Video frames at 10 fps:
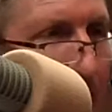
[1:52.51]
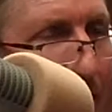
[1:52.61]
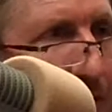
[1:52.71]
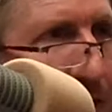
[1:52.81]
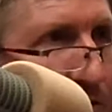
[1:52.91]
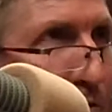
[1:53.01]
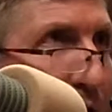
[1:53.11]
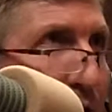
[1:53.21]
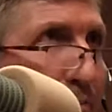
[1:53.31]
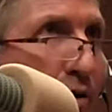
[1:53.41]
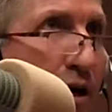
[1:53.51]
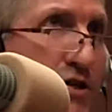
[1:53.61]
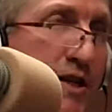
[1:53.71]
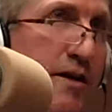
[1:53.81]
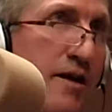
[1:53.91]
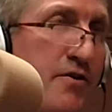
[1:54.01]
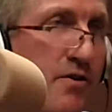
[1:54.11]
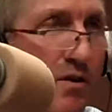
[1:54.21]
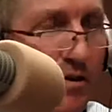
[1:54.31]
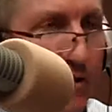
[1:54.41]
It does. We had a project not
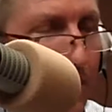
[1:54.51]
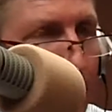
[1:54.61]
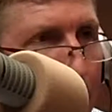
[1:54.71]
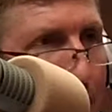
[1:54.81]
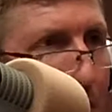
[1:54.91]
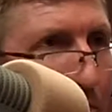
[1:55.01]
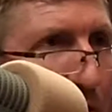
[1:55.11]
too long ago, I would